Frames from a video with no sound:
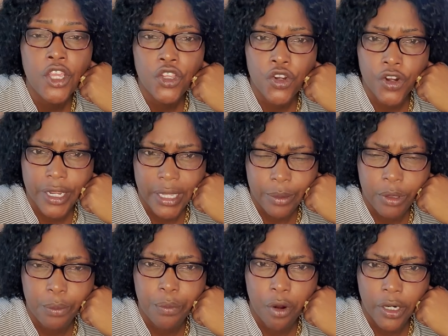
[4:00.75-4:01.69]
you're
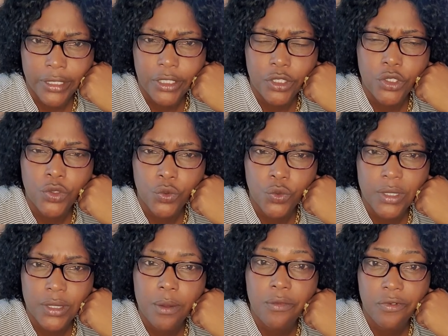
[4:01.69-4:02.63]
able-bodied to do
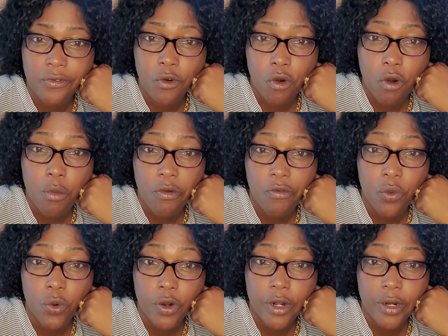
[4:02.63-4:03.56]
some form of
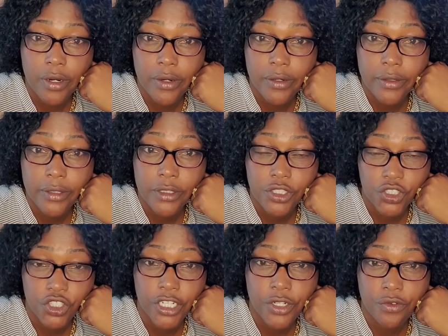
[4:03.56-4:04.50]
work to
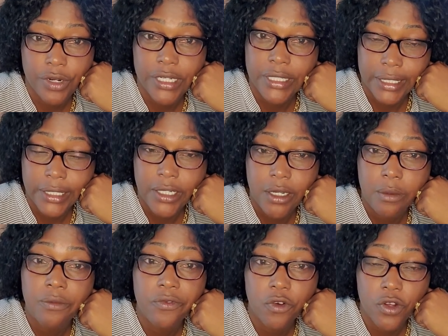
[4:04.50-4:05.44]
generate income
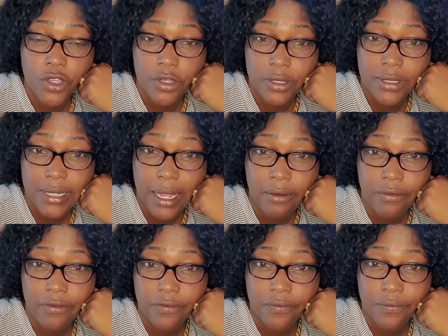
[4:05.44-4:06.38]
for
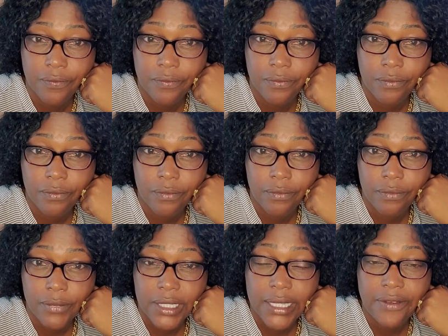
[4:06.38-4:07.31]
yourself,
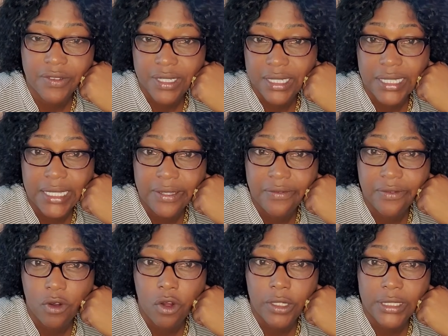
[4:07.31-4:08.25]
if it's even
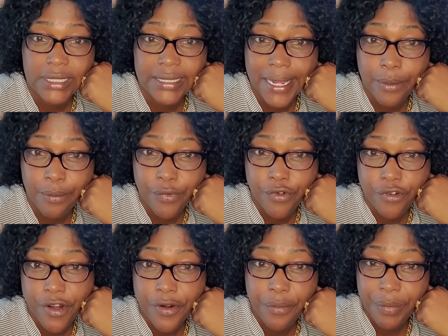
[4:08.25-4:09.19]
on a
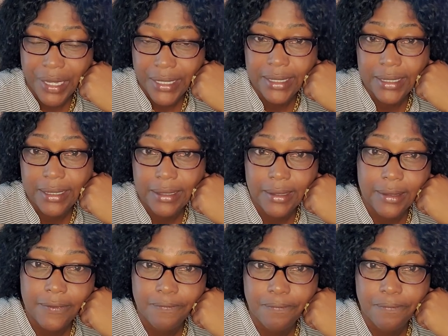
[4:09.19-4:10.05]
temporary basis.